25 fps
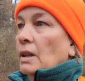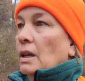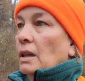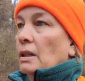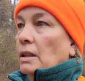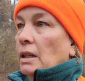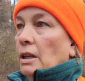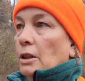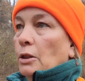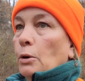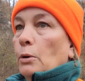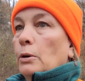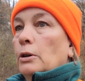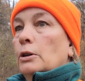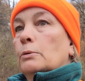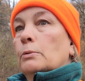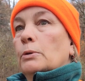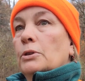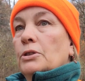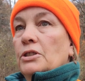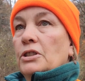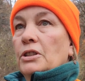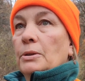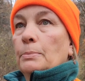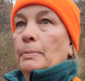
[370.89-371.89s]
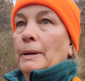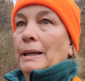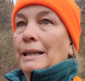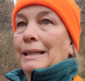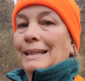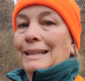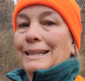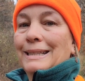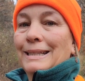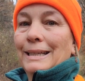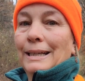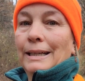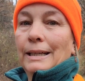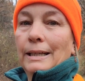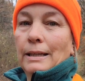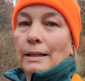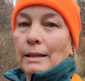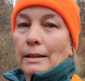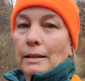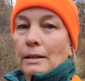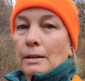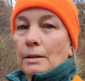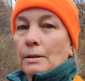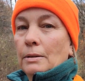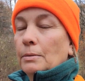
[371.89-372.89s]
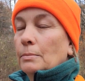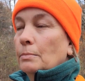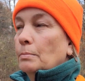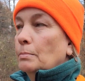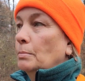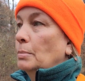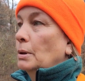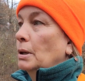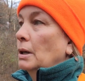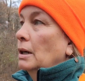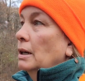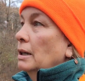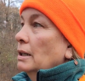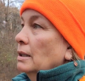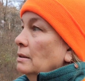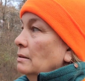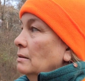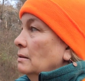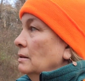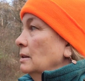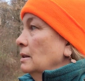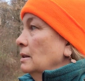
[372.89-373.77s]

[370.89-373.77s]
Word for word: And they thought it was the Big C, but